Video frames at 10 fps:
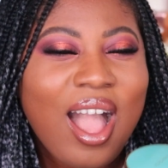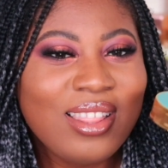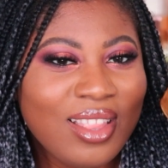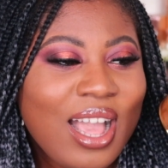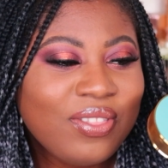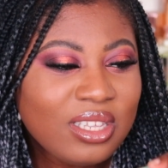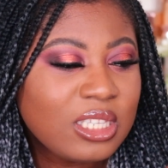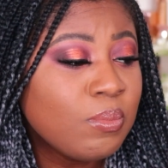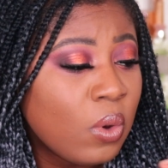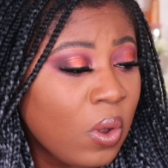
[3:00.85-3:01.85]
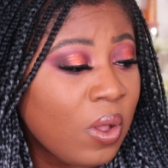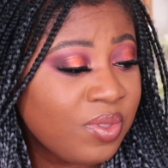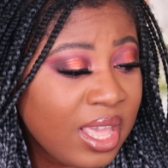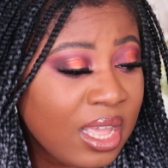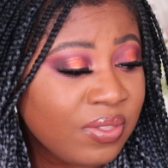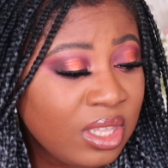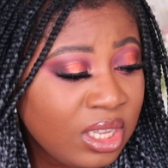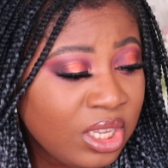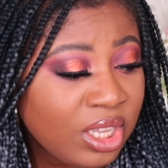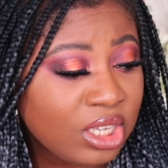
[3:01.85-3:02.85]
I like this more than
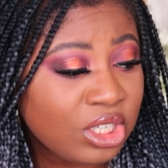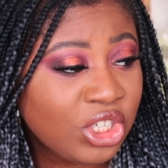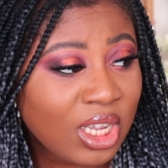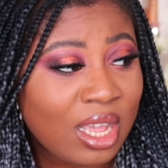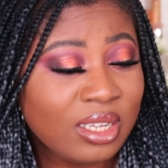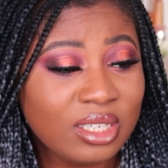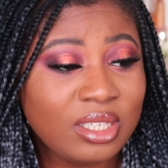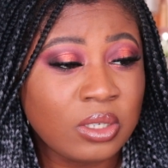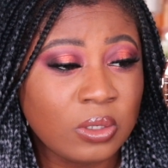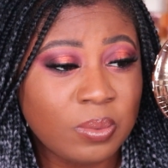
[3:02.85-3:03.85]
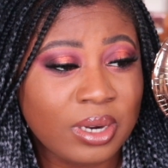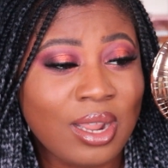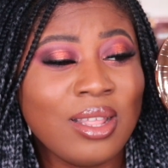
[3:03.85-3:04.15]
the Charlotte Tilbury. And I